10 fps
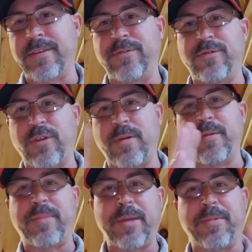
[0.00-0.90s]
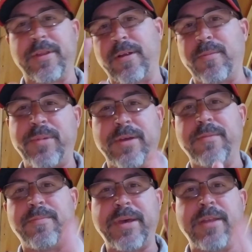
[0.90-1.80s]
drumming people, or
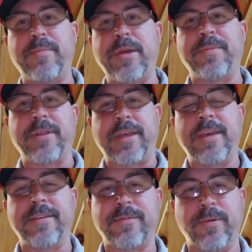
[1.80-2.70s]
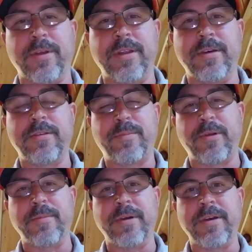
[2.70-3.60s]
pitting people against one another,
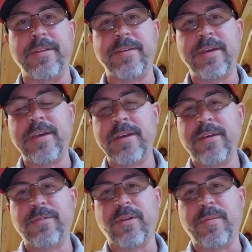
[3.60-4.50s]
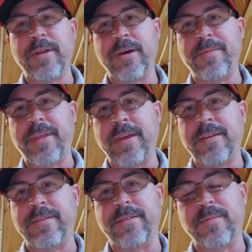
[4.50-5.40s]
pretty much. It's drumming up
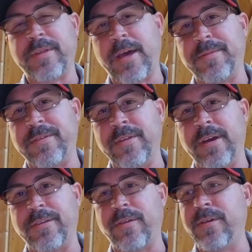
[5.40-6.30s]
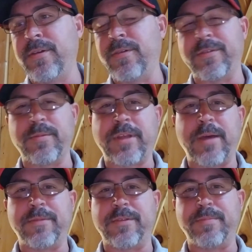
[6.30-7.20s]
things that sometimes it's not true, or
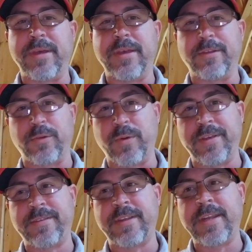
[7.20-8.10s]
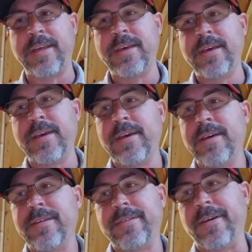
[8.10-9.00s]
sometimes it's bent and twisted.
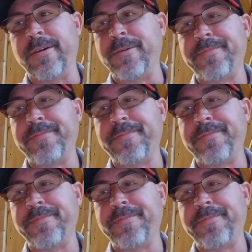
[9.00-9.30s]
So